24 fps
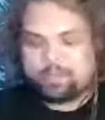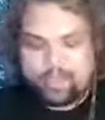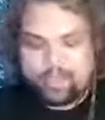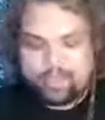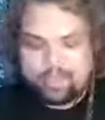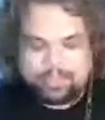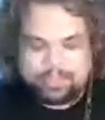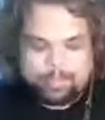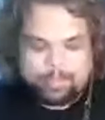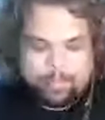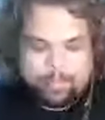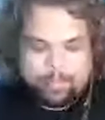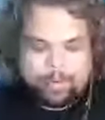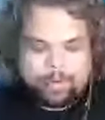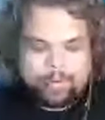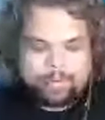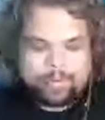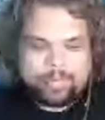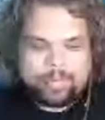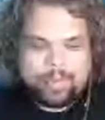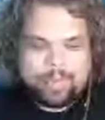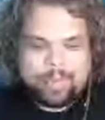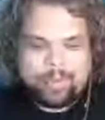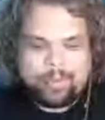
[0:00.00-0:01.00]
it's important
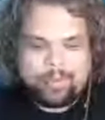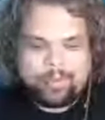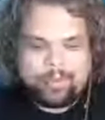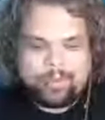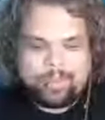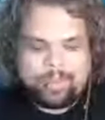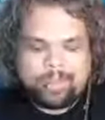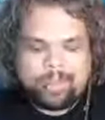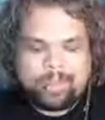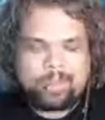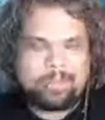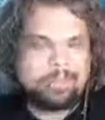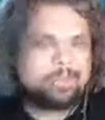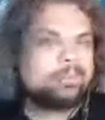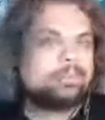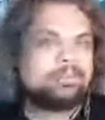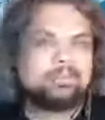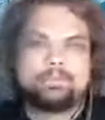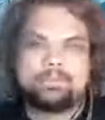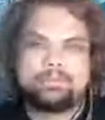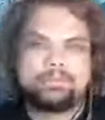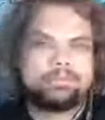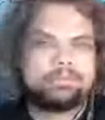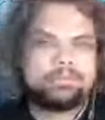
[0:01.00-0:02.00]
that we,
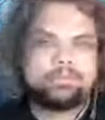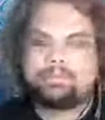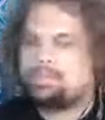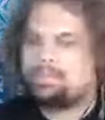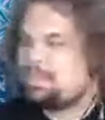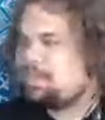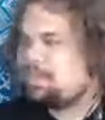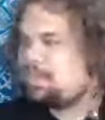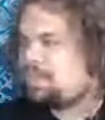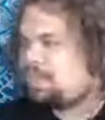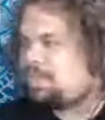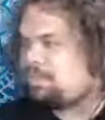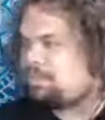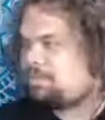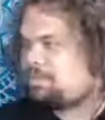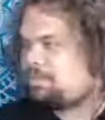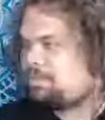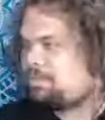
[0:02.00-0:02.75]
you know,